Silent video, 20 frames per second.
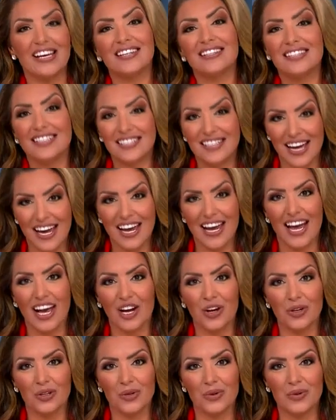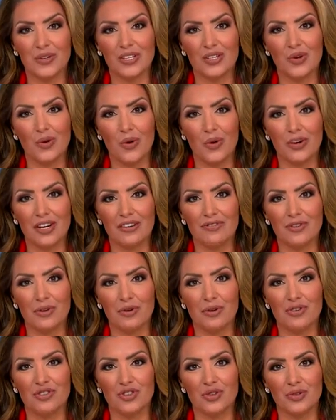Today anchor Lauren Korn and
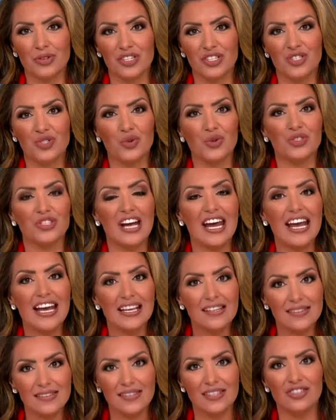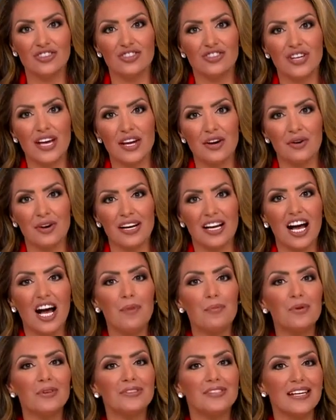photojournalist George Hansen shadowed a
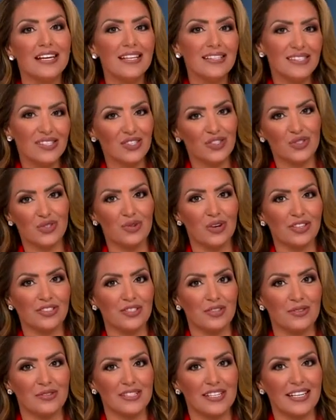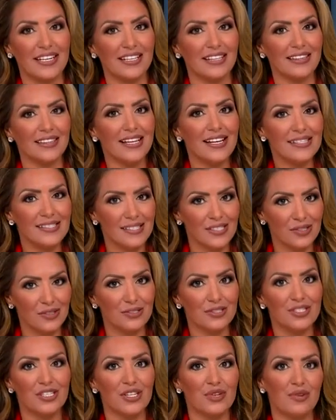couple dance instructors. Get a lesson or
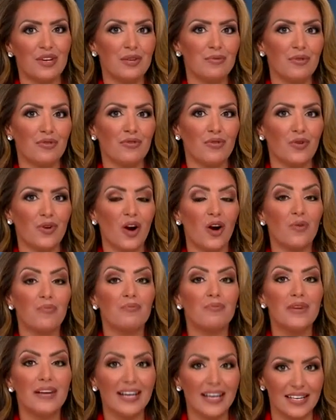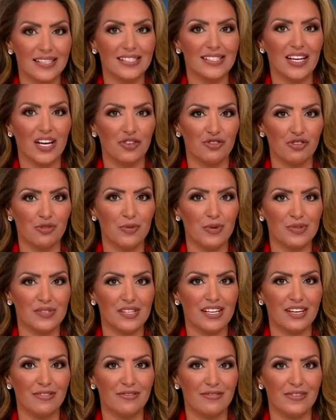two in before our biggest country music
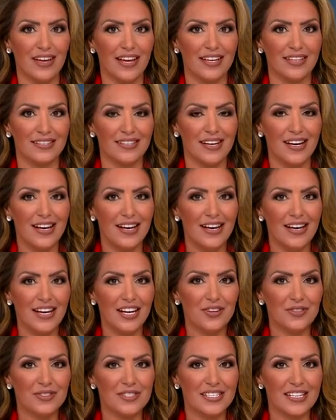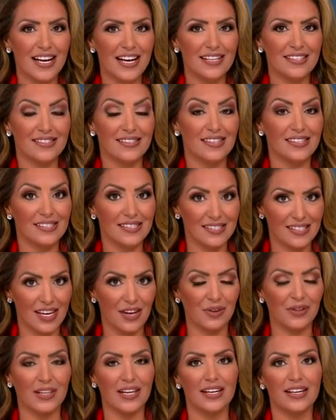event. Here's tonight's This is
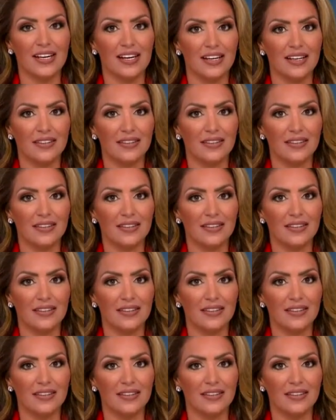Carolina.